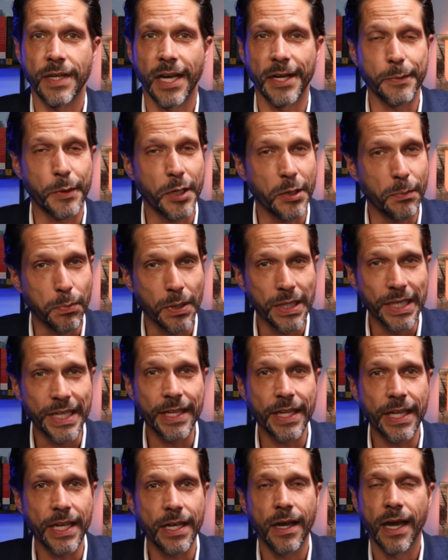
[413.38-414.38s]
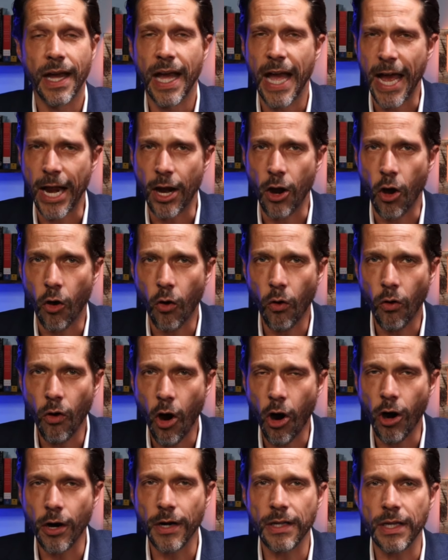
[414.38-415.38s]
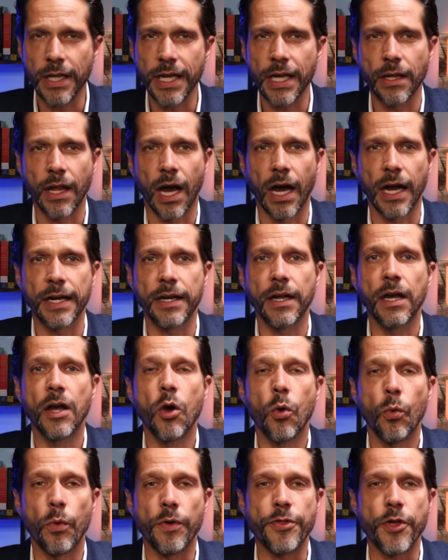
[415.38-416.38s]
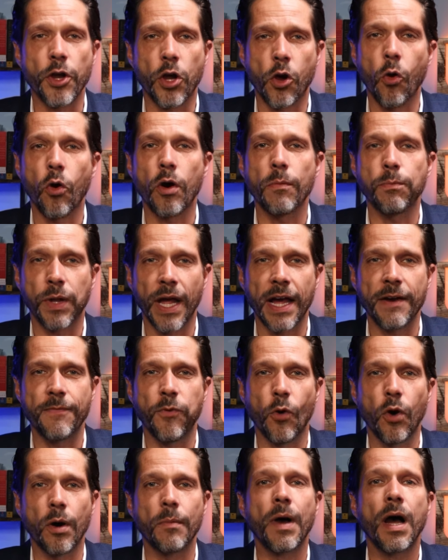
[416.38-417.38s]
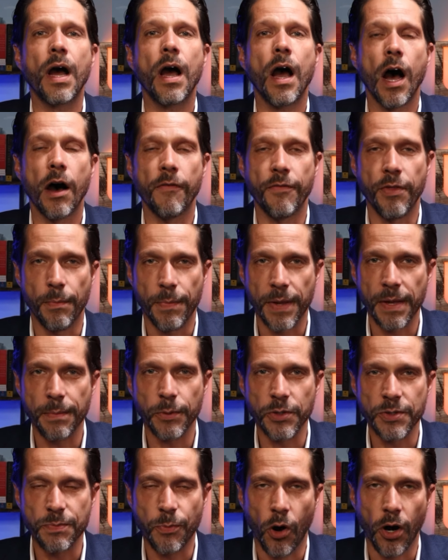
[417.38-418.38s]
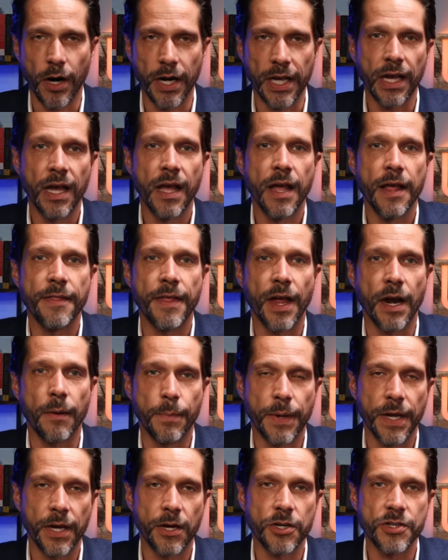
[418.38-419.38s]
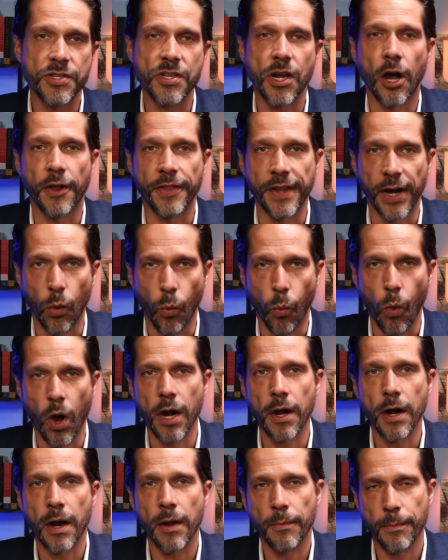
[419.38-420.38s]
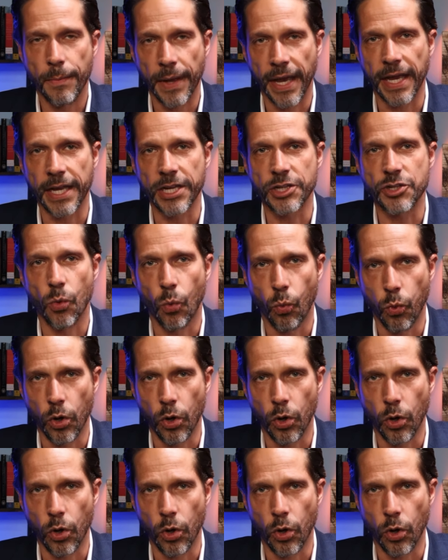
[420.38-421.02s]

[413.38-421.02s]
I'm completely and wholeheartedly aligned with the core platform of the People's Party that appears on their one-page